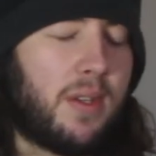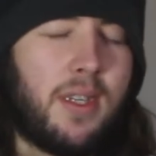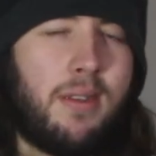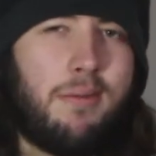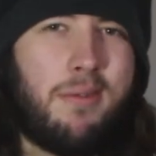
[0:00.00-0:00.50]
and
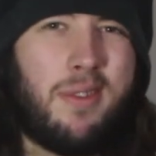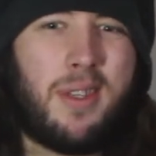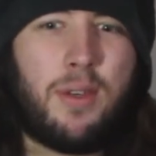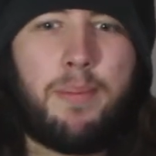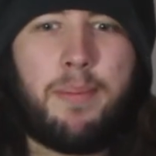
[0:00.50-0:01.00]
it
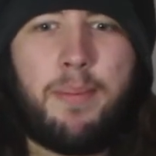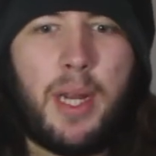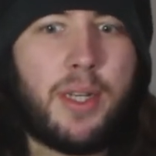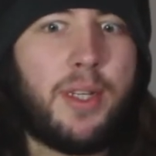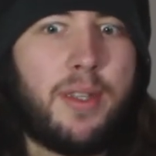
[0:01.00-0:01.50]
still
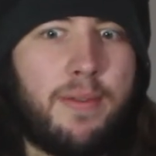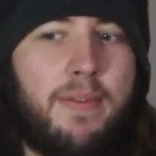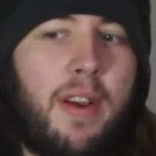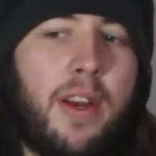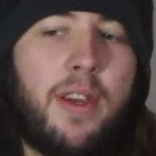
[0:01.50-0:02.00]
punches a
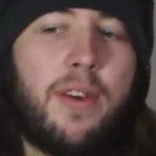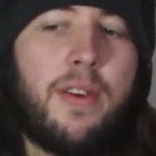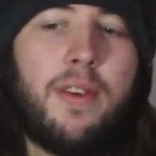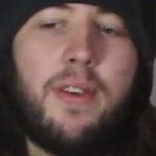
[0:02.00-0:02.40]
very good